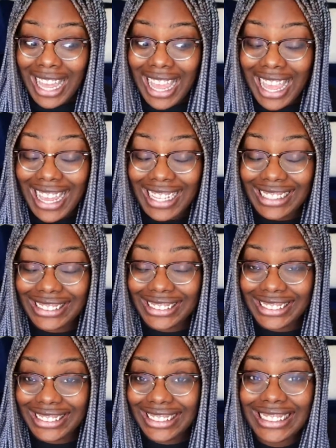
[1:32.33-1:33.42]

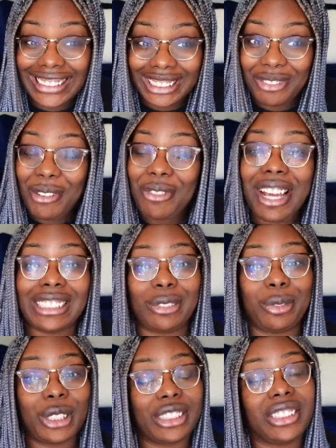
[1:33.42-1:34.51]
And maybe you had to
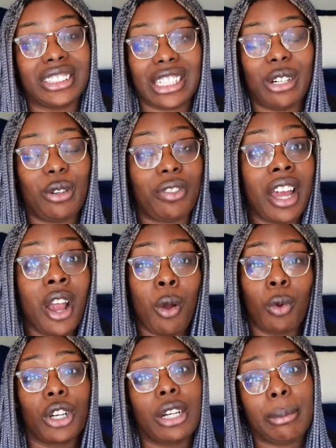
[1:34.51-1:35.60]
work on yourself,
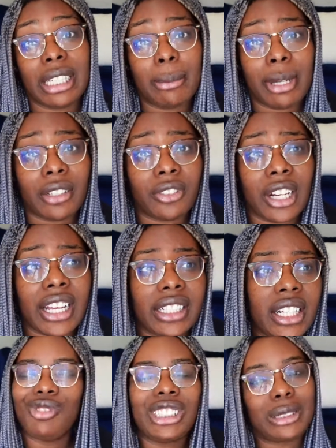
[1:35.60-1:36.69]
work on being a better
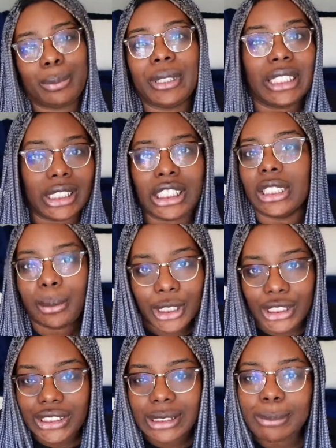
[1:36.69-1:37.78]
friend. Just be a good
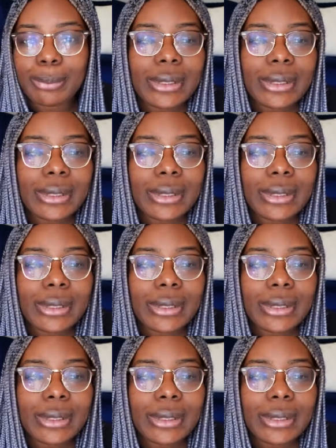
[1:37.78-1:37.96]
person.